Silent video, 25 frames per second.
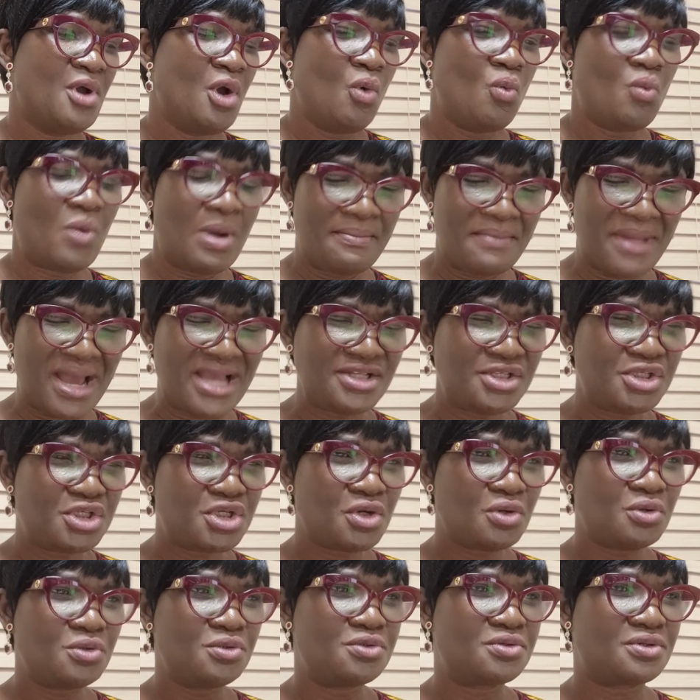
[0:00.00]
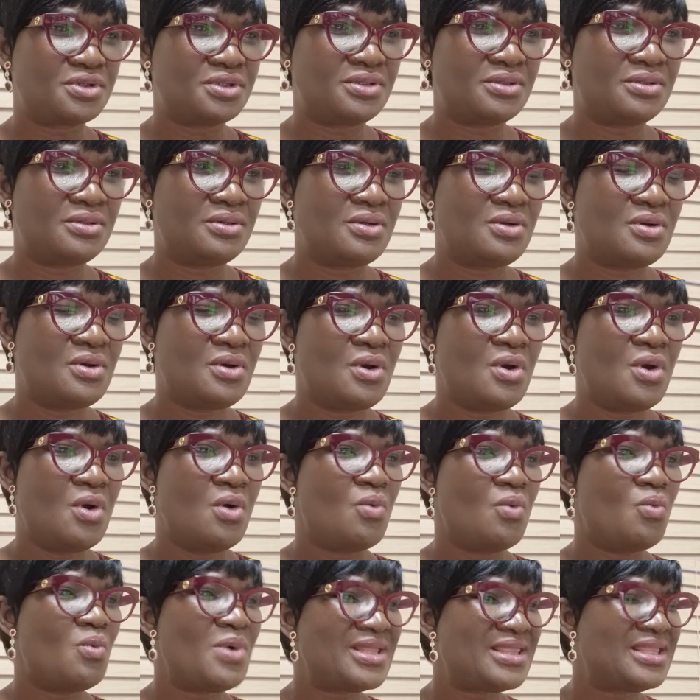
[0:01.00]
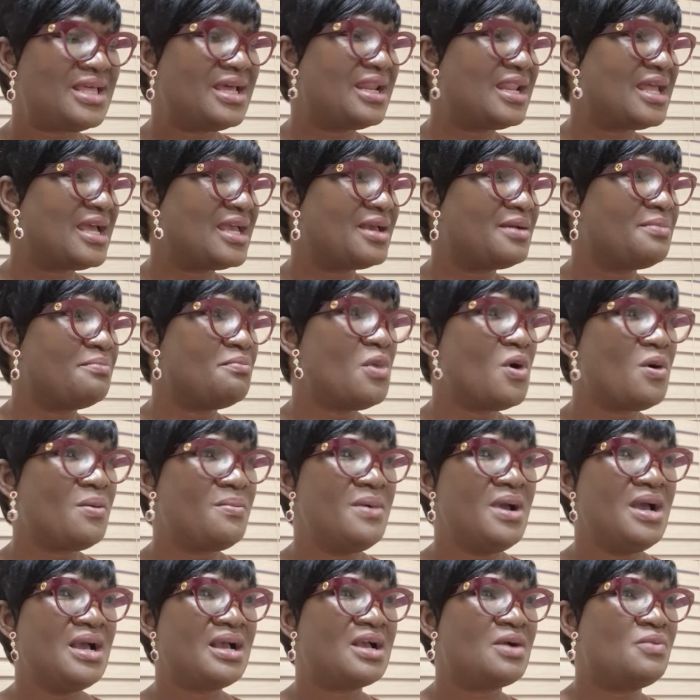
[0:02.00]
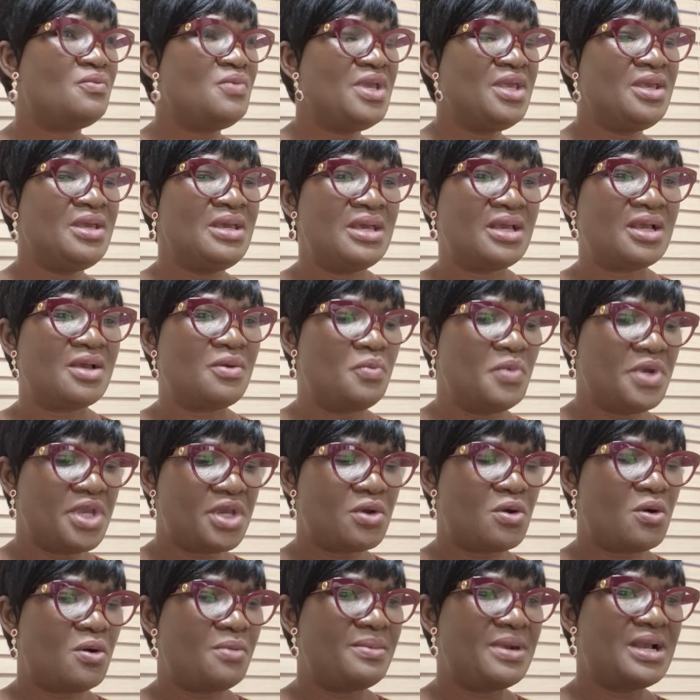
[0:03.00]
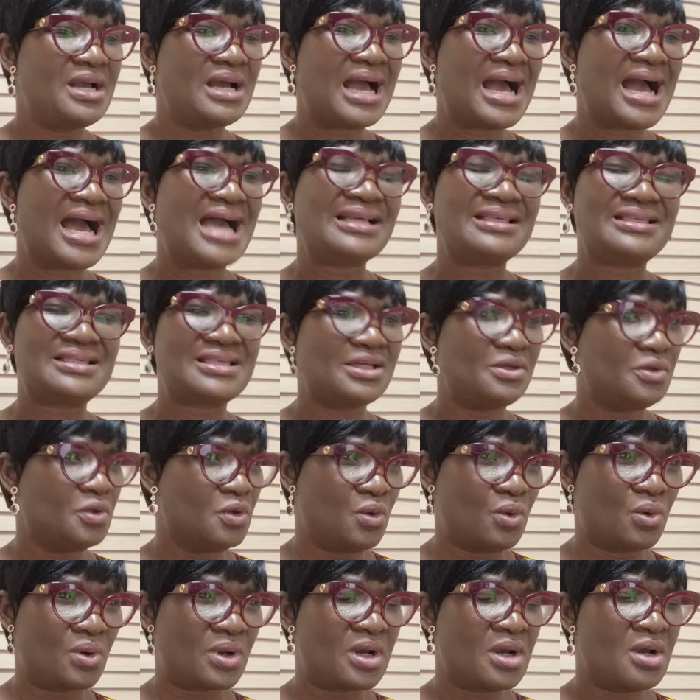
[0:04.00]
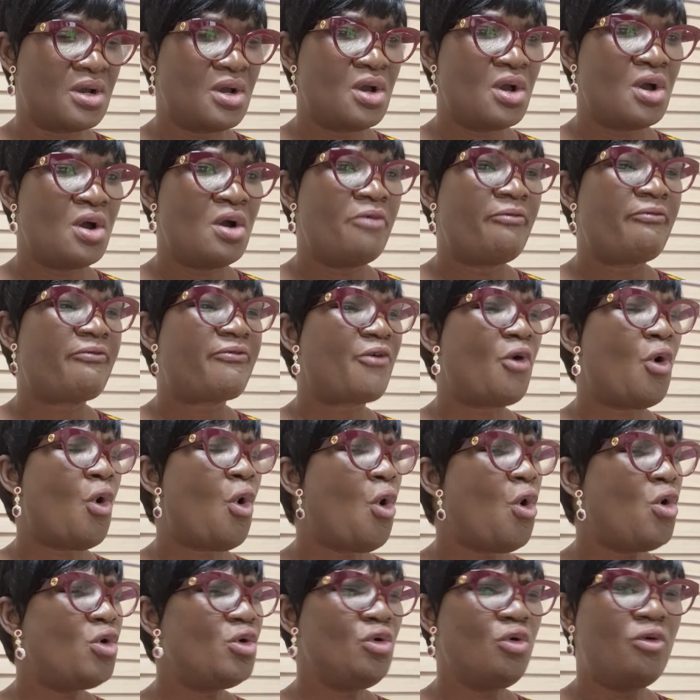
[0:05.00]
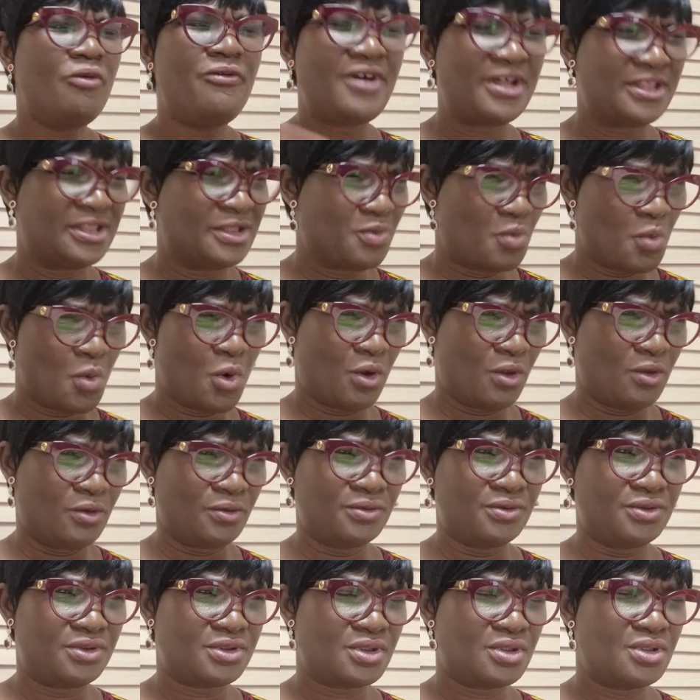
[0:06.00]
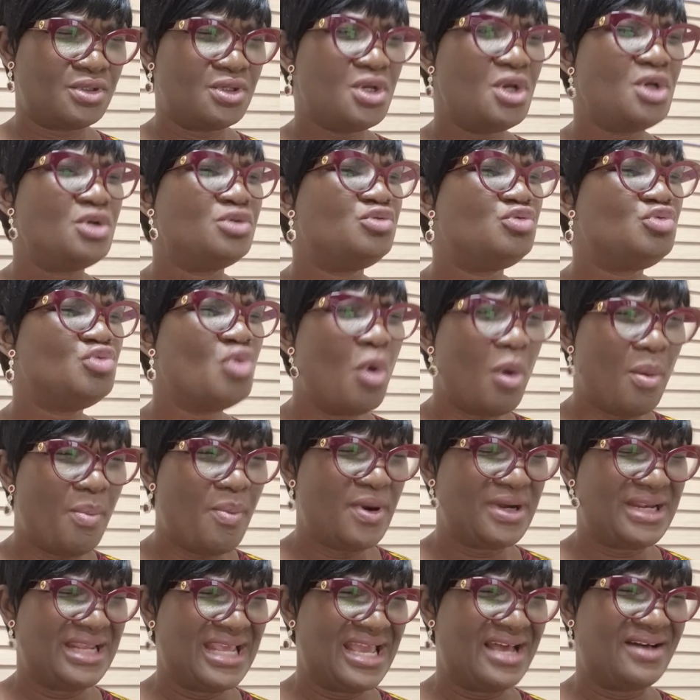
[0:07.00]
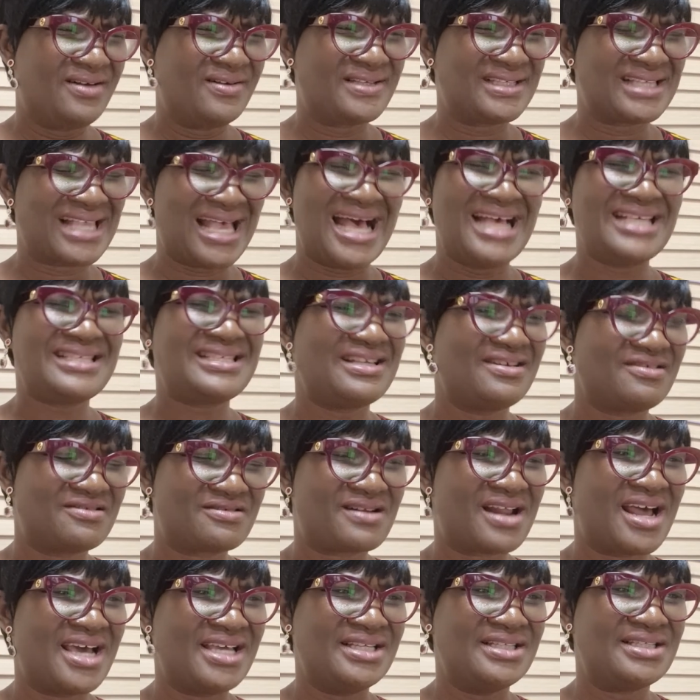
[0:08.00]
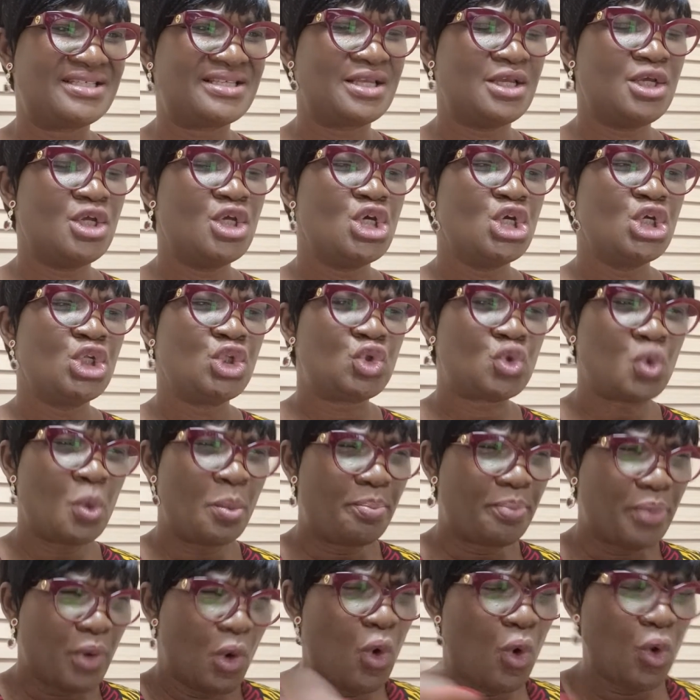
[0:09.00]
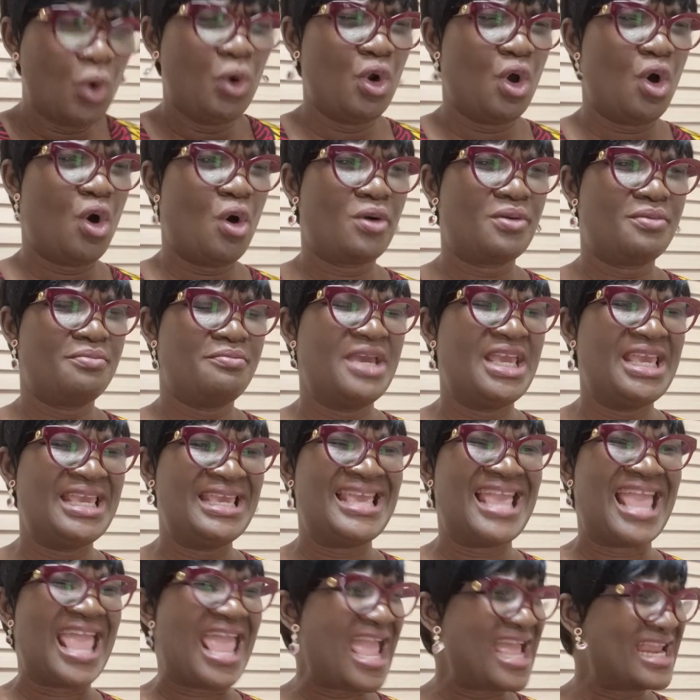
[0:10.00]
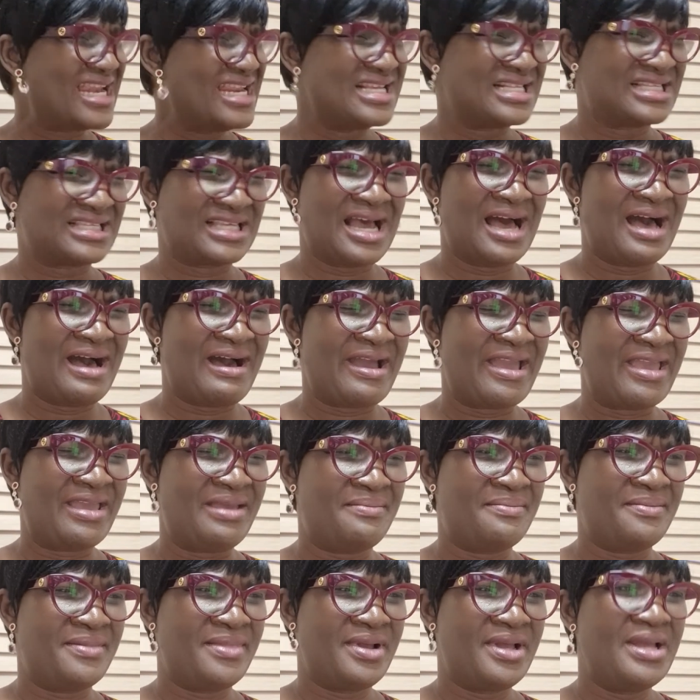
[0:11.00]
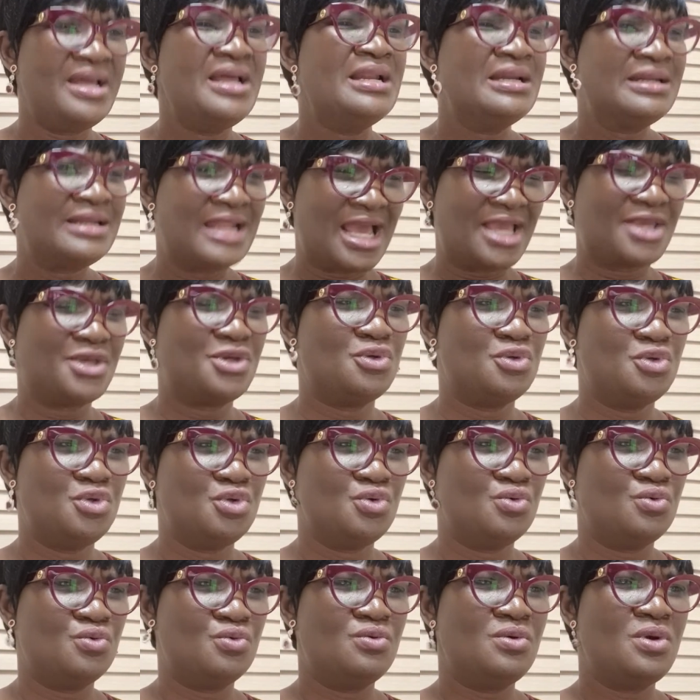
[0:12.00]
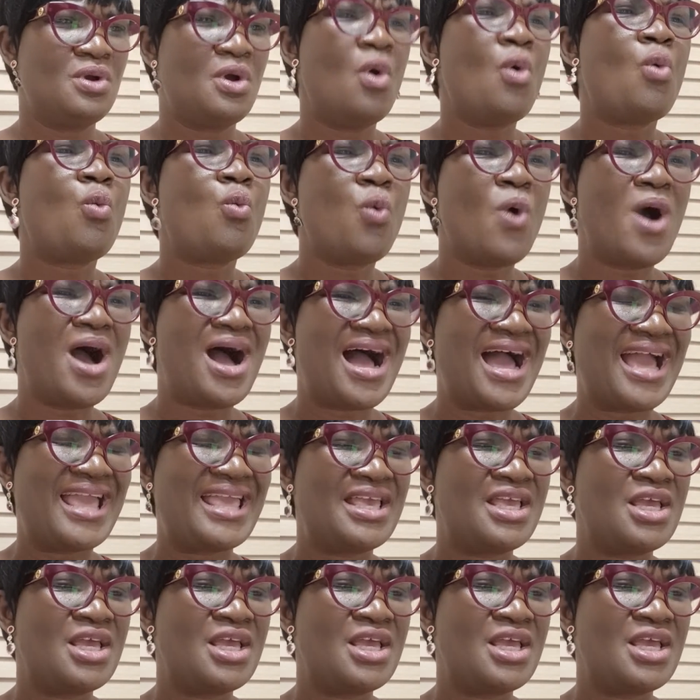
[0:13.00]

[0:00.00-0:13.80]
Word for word: When my children, when they're like, Mom, can we can we conquer? I say, look, all over the world, nobody else has a right to pull on me anytime like you do. Why?